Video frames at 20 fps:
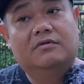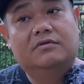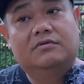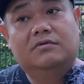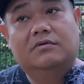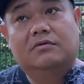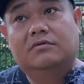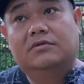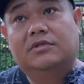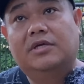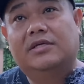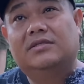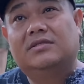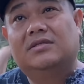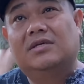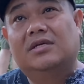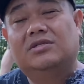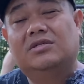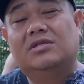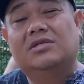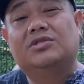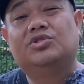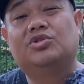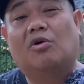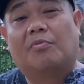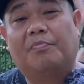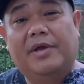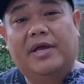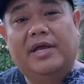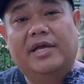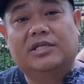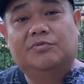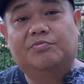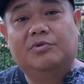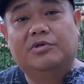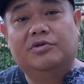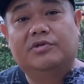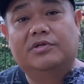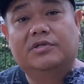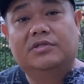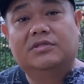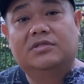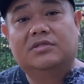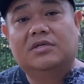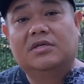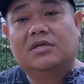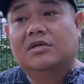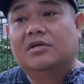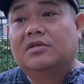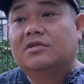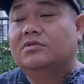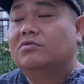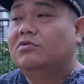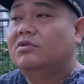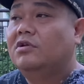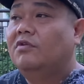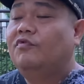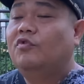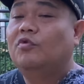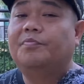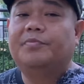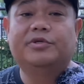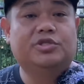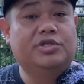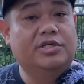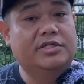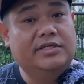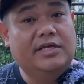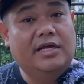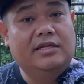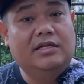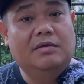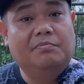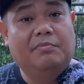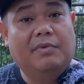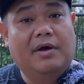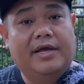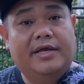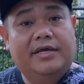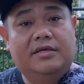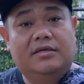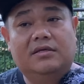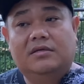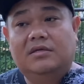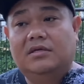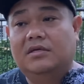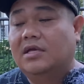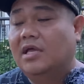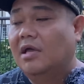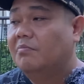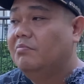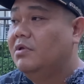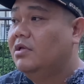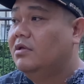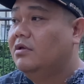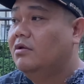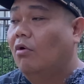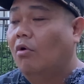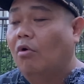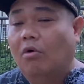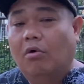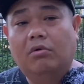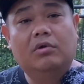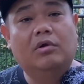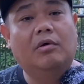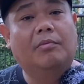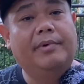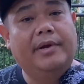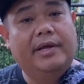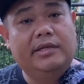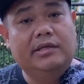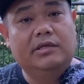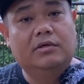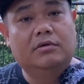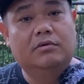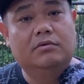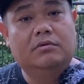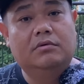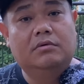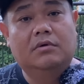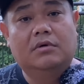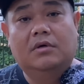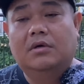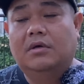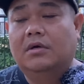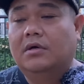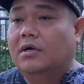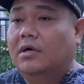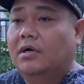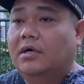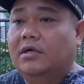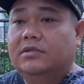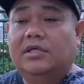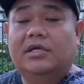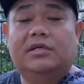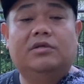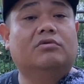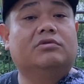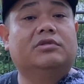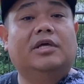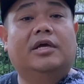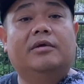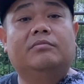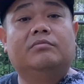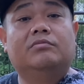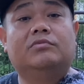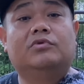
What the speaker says: So that's actually shopping experience. So if you purchase any bike, it can be old or brand new, take your time